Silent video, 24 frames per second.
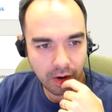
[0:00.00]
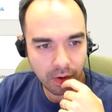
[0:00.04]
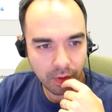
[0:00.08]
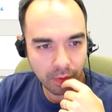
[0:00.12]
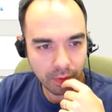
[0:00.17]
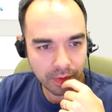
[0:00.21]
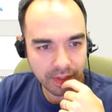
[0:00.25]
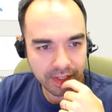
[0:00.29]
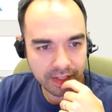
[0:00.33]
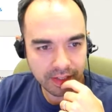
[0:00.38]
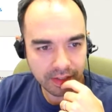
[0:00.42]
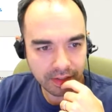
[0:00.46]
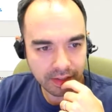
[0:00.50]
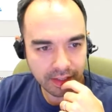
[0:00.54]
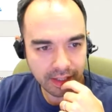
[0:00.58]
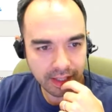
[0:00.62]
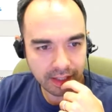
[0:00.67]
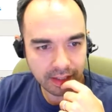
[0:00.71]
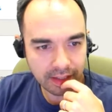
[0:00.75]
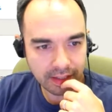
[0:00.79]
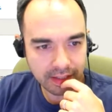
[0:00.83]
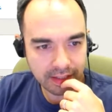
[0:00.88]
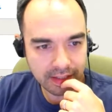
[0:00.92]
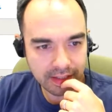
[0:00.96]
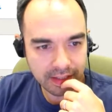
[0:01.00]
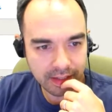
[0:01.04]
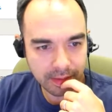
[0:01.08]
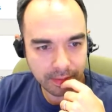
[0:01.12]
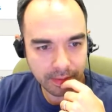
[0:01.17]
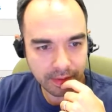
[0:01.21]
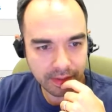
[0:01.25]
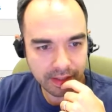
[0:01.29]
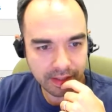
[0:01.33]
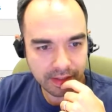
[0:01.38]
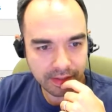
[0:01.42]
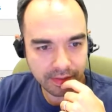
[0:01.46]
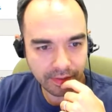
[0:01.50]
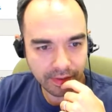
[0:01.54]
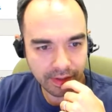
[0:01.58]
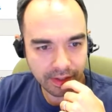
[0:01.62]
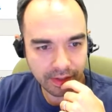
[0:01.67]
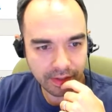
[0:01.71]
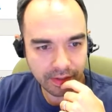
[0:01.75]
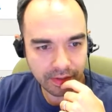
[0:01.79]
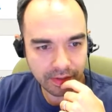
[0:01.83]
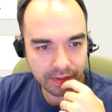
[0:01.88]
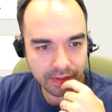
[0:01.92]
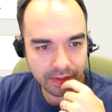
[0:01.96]
we still get some of these
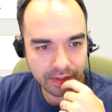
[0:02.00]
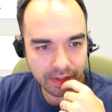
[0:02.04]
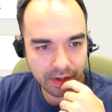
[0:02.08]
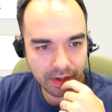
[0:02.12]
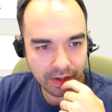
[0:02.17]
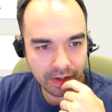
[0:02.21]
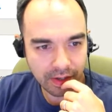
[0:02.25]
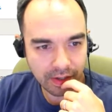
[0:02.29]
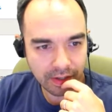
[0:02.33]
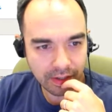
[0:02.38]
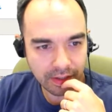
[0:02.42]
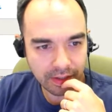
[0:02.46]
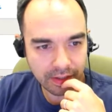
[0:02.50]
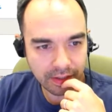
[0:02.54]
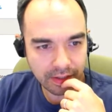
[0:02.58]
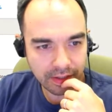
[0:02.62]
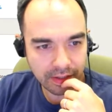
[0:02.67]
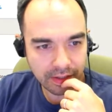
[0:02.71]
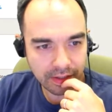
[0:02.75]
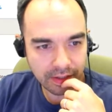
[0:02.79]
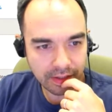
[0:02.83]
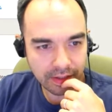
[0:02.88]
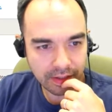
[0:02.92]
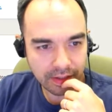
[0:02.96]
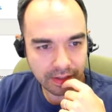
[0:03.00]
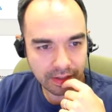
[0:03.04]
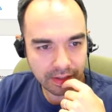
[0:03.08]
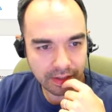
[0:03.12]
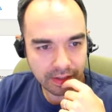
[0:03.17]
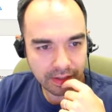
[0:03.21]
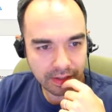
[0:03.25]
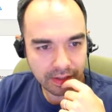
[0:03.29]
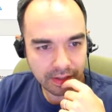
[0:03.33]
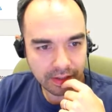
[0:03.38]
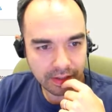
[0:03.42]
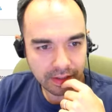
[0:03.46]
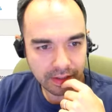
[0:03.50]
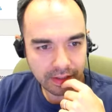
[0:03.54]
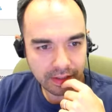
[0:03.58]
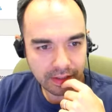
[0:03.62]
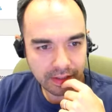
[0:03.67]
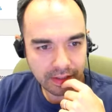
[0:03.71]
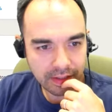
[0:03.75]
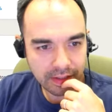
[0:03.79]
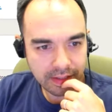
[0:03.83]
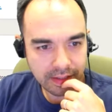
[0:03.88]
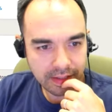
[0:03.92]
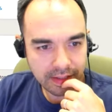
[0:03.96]
failures on
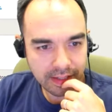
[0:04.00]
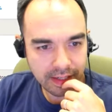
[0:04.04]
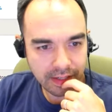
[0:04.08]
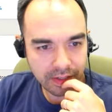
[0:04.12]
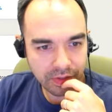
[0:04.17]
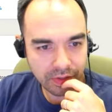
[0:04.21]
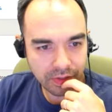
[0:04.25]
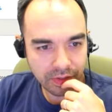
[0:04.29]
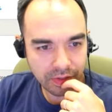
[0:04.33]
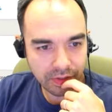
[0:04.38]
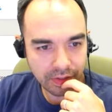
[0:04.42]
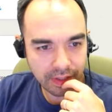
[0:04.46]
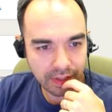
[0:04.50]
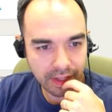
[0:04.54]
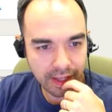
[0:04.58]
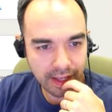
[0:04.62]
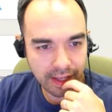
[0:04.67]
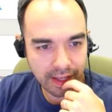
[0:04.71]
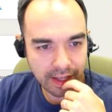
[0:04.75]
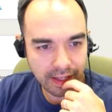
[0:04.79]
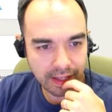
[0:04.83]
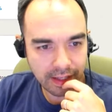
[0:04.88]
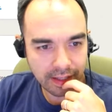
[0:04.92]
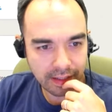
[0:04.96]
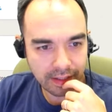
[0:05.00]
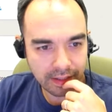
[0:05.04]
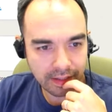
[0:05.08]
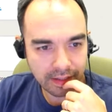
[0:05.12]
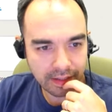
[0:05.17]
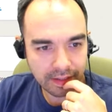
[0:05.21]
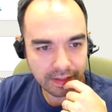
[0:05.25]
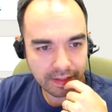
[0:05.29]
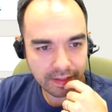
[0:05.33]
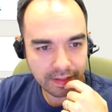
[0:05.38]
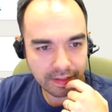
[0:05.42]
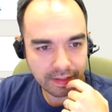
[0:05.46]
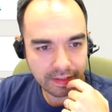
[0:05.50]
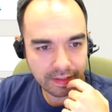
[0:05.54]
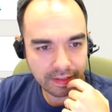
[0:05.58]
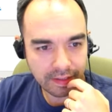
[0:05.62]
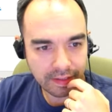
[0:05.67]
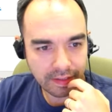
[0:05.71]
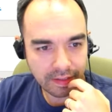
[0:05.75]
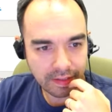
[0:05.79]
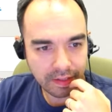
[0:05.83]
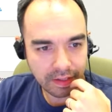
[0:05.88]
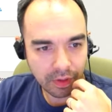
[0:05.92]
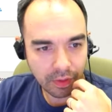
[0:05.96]
Central and
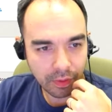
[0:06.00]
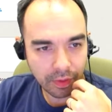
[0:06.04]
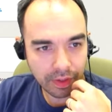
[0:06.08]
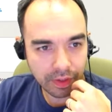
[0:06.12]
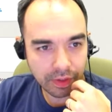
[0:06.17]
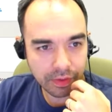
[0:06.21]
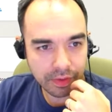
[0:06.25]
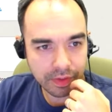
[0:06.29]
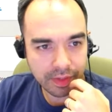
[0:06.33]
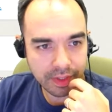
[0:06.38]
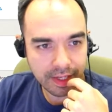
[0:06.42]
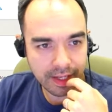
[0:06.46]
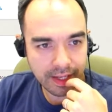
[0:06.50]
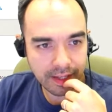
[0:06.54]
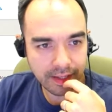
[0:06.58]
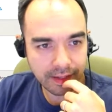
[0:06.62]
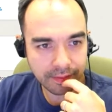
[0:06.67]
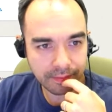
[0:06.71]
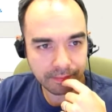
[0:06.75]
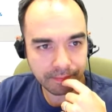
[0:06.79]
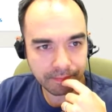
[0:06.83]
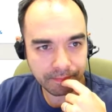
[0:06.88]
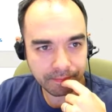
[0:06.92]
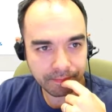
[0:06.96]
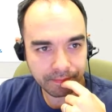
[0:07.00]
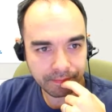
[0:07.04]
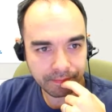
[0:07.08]
Windows 10.